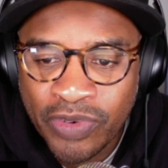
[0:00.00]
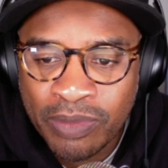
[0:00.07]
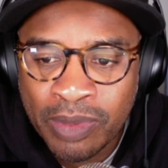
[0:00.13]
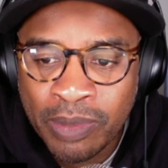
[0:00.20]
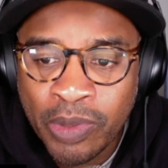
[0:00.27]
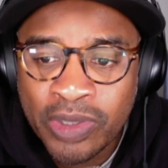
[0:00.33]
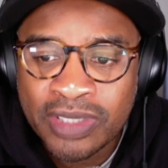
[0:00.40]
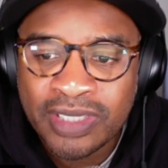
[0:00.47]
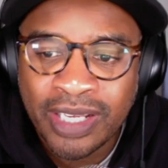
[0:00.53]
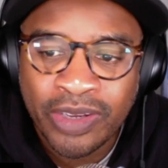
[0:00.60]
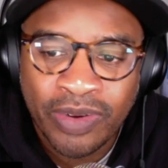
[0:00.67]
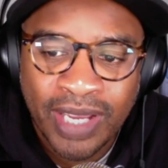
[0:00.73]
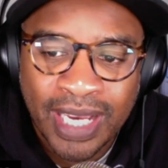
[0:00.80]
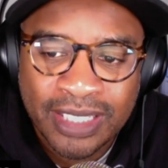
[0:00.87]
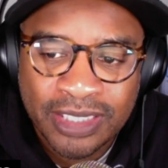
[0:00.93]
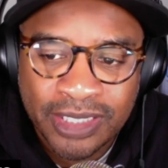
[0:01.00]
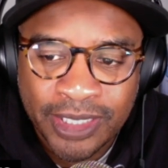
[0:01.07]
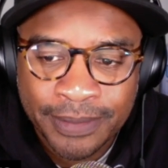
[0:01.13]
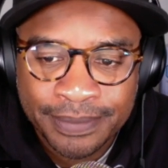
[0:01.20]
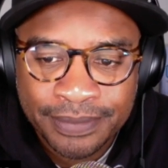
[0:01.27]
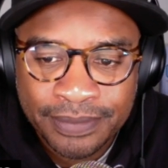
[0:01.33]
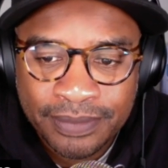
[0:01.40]
a motorcycle accident.
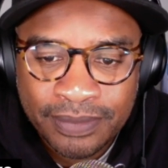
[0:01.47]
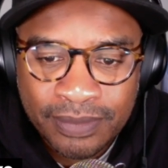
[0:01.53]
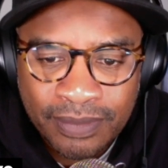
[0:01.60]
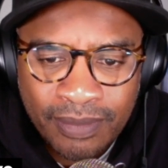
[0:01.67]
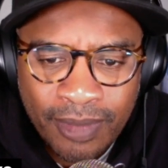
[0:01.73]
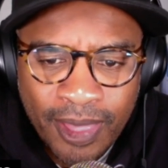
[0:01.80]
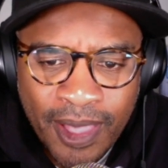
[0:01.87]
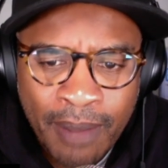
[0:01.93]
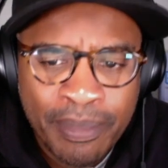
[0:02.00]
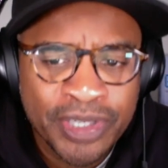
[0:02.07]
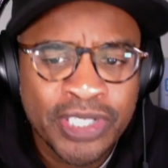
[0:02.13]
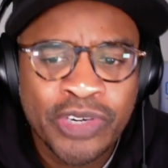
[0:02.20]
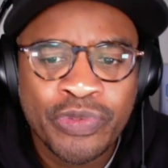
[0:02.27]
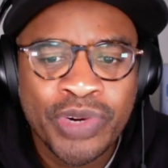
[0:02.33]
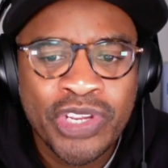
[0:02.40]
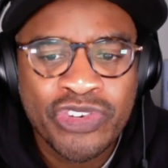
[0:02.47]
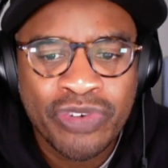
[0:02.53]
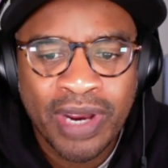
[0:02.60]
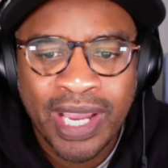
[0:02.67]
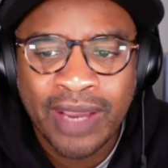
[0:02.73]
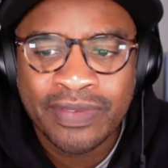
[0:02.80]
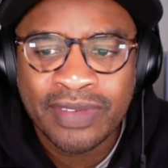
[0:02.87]
But in a
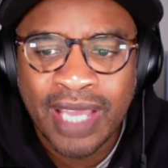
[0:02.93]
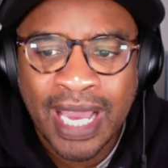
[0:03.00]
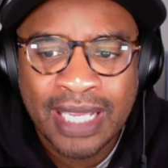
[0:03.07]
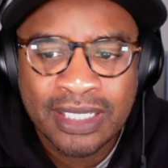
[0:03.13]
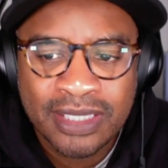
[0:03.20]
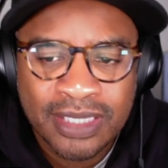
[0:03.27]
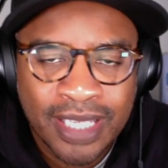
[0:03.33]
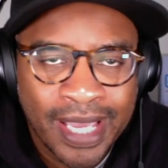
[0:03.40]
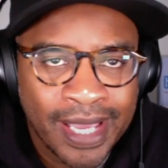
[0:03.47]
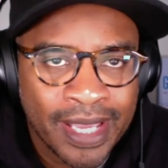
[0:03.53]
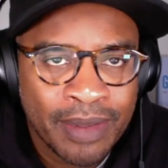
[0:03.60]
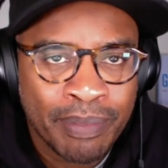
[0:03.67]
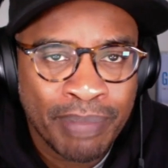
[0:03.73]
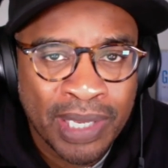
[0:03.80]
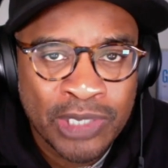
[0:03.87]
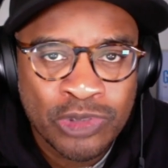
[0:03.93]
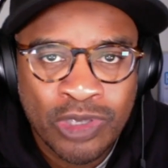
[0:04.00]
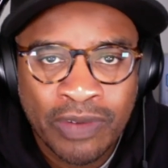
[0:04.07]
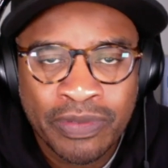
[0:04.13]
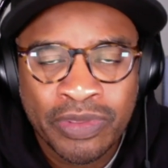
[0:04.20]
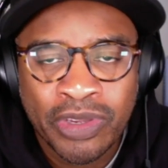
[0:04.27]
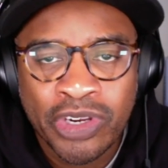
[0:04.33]
redraft, I'd say, based
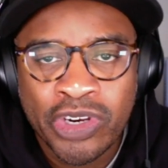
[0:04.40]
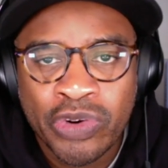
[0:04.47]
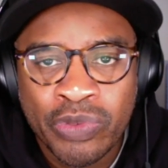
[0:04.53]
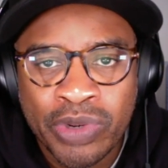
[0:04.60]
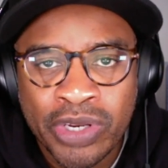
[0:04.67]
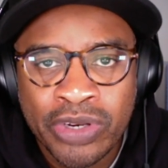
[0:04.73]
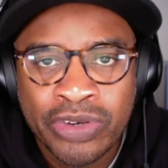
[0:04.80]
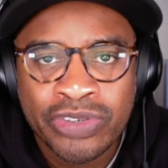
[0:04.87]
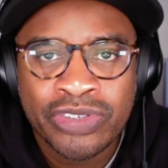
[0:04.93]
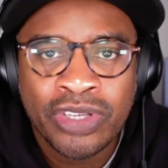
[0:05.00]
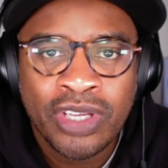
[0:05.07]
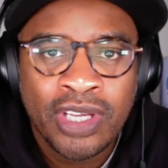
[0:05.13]
off of their careers,